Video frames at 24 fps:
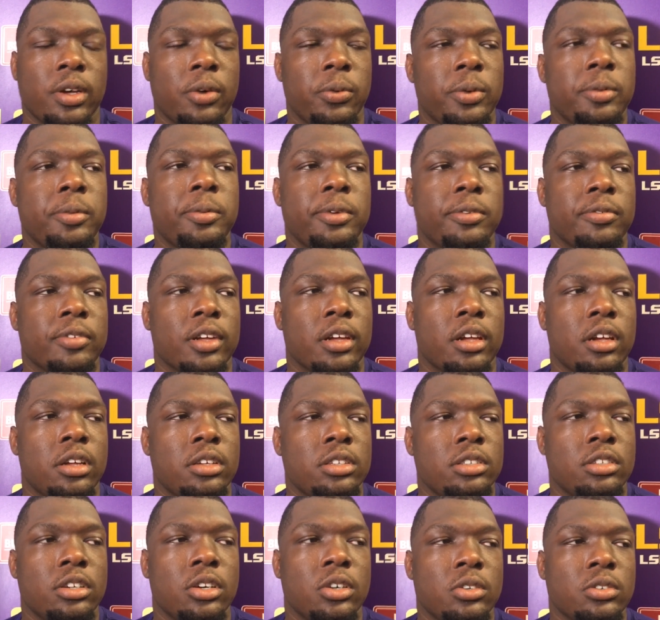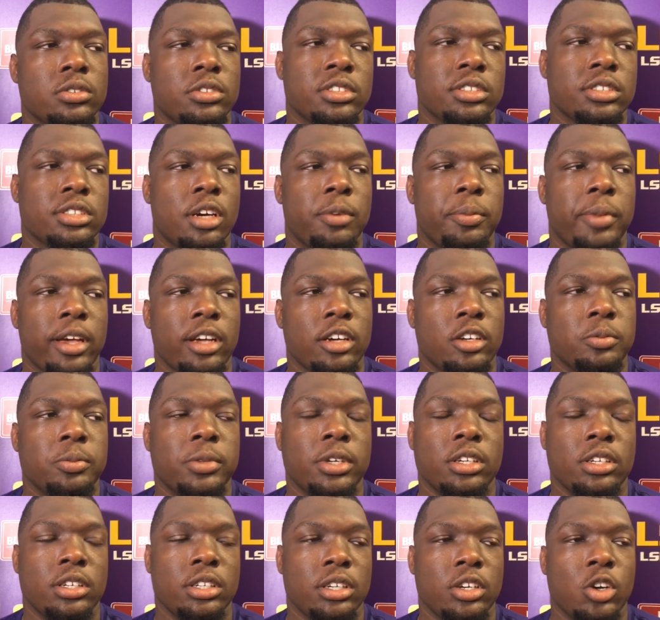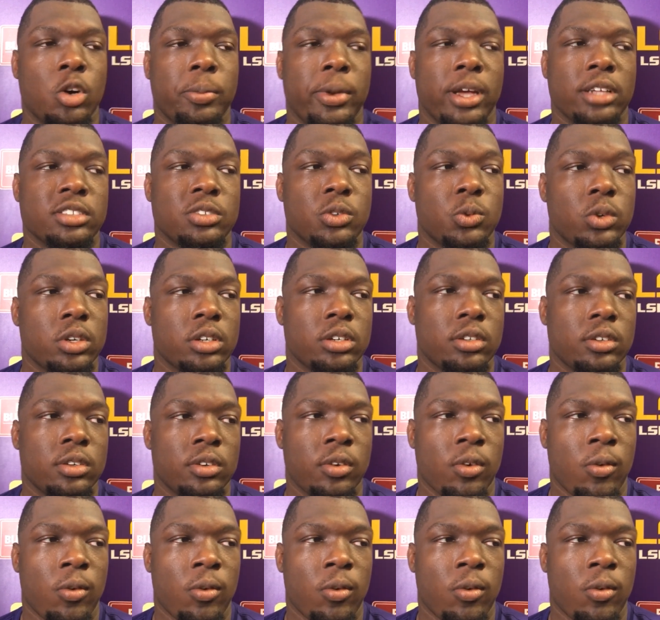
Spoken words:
Well, we would be fine, you know, just come back on Monday, go back to work.